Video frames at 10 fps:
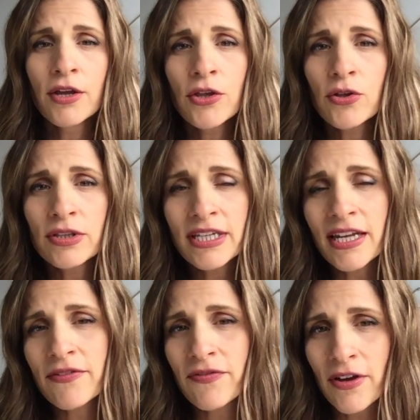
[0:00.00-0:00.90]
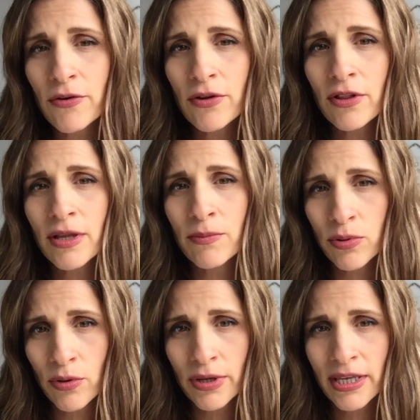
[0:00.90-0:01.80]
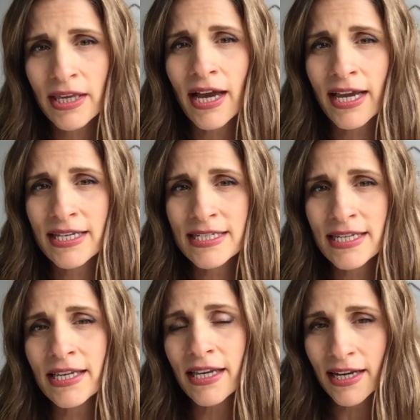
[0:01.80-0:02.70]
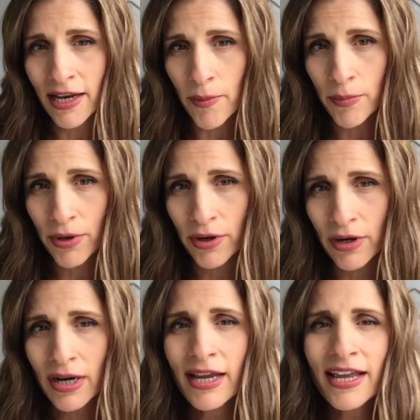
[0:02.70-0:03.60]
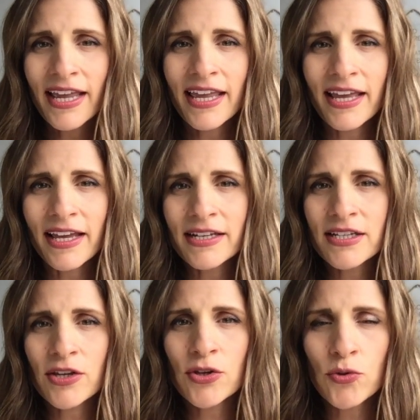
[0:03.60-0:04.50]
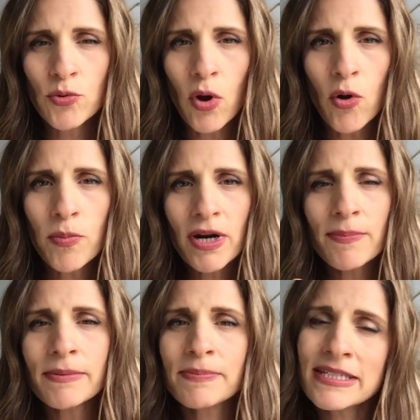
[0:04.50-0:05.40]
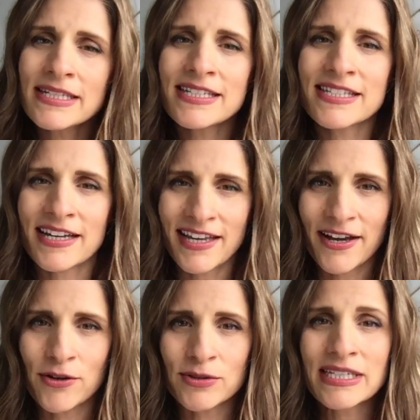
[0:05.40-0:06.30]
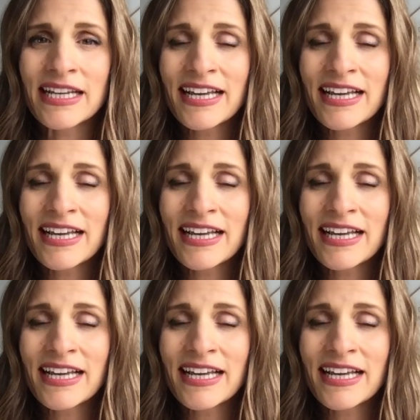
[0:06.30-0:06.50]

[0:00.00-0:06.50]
you'll need a federal employee ID number, and you open up a business account.